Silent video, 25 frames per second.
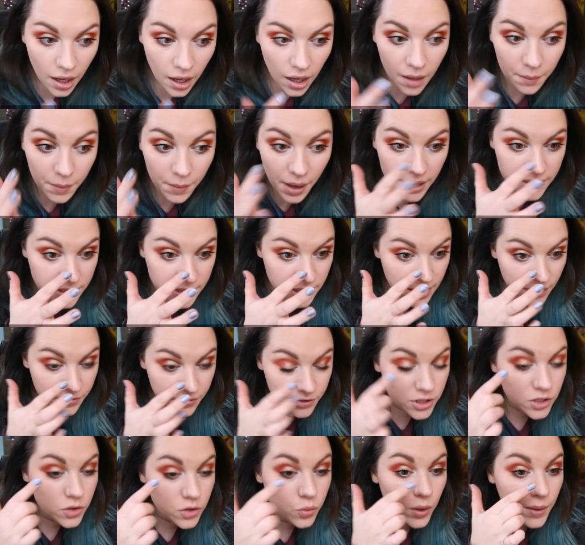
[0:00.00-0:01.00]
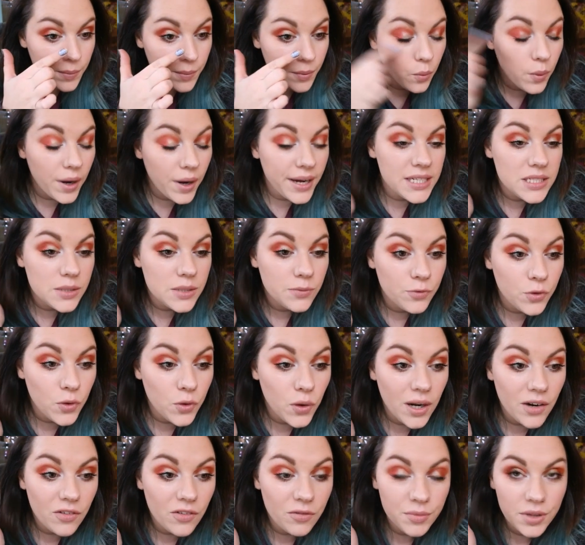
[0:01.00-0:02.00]
Um, I did have to sweep away some
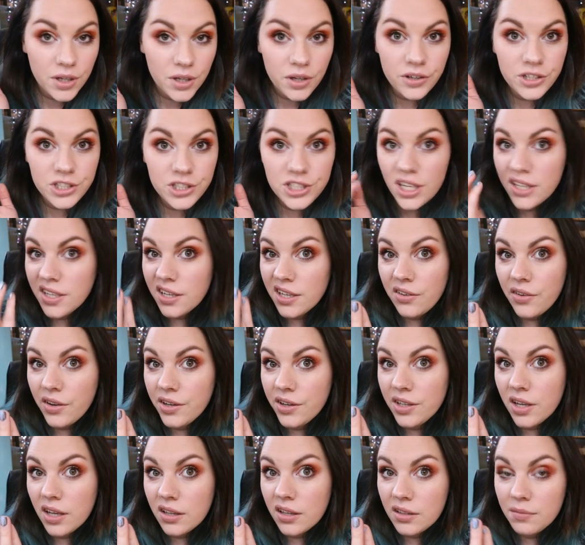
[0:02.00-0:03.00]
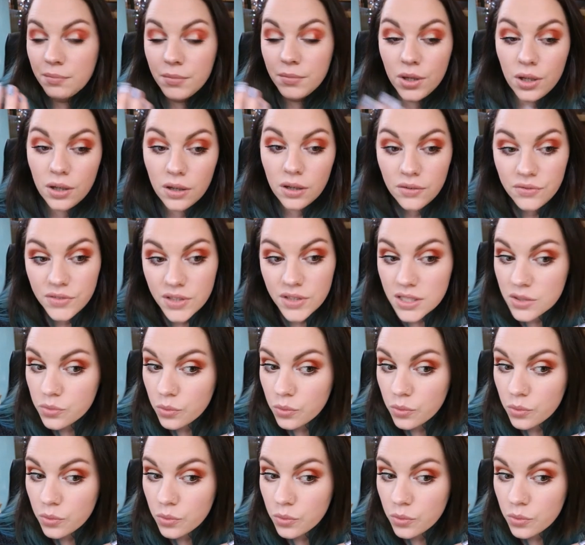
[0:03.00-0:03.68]
fallout from the eyeshadow and nothing moved.